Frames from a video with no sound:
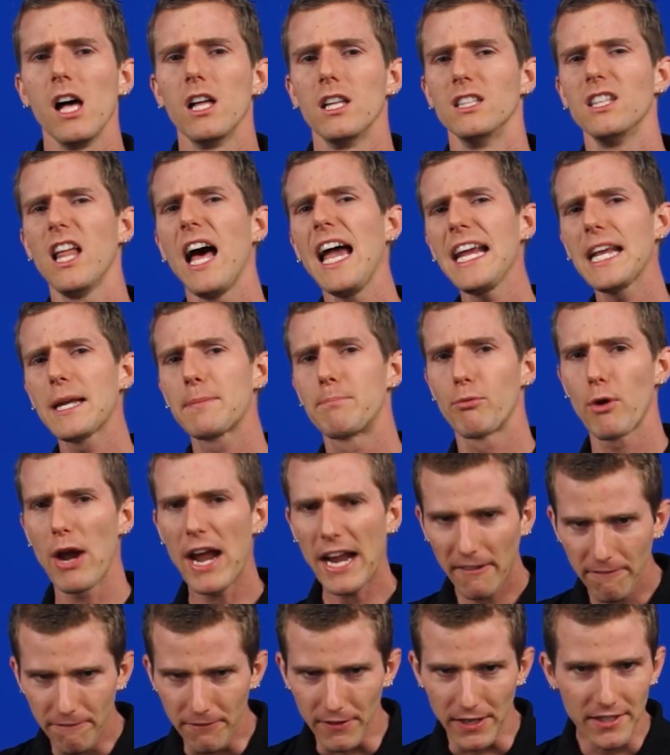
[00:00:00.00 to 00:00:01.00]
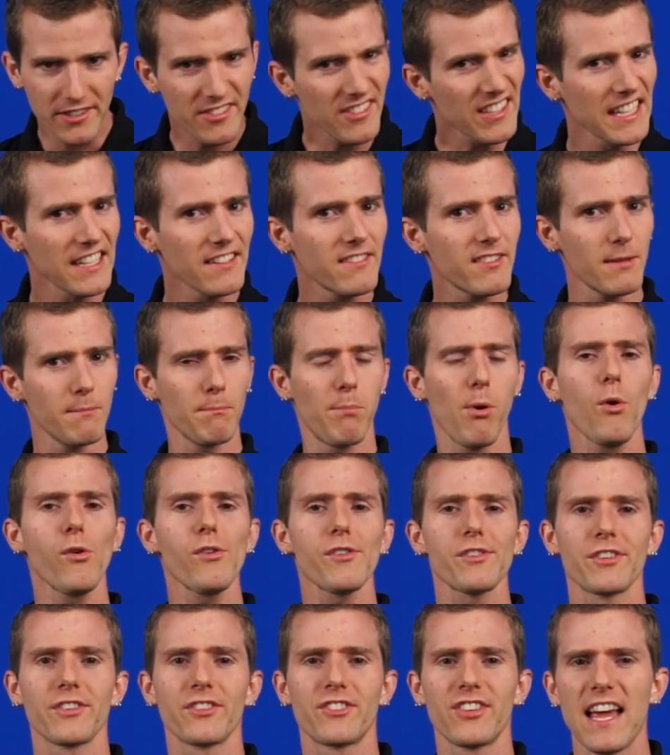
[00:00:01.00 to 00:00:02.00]
Like breakfast, it's
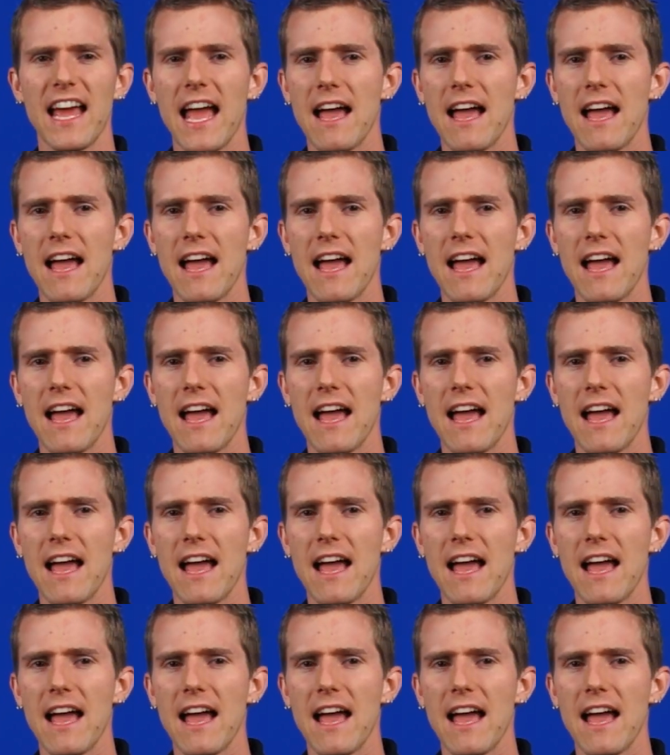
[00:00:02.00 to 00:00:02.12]
important to